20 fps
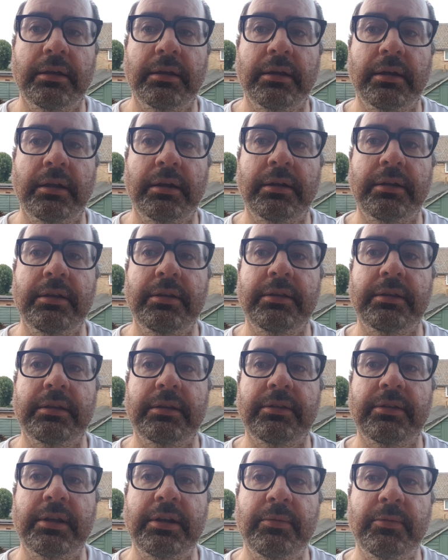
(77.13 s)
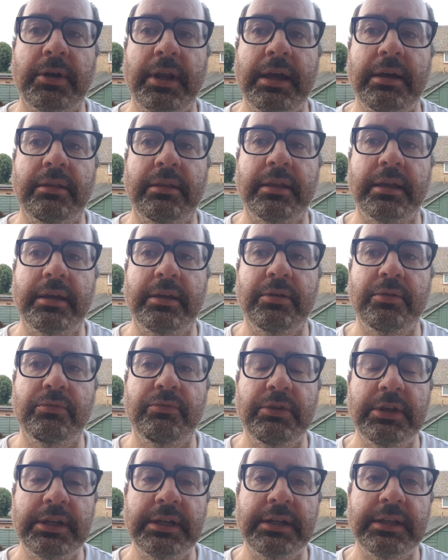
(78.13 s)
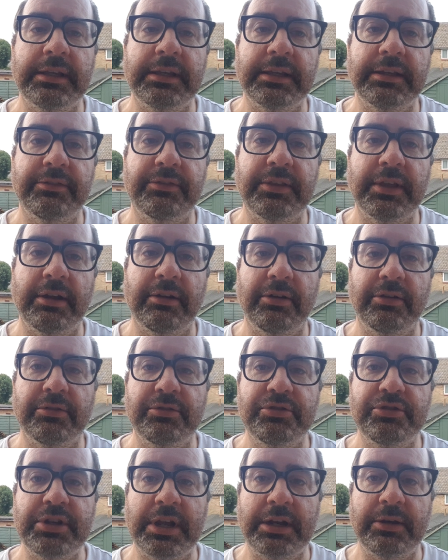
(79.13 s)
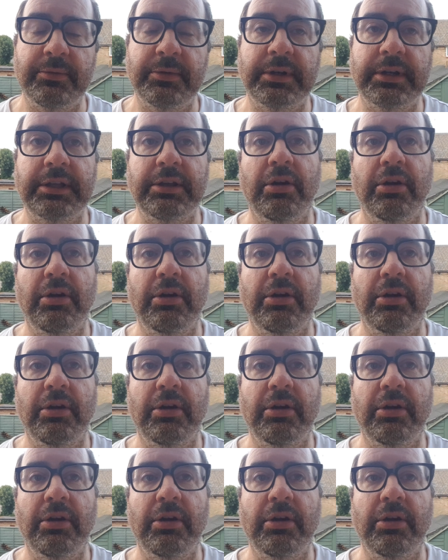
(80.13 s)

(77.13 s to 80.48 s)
And I don't think there's anyone out there who really, if they're genuinely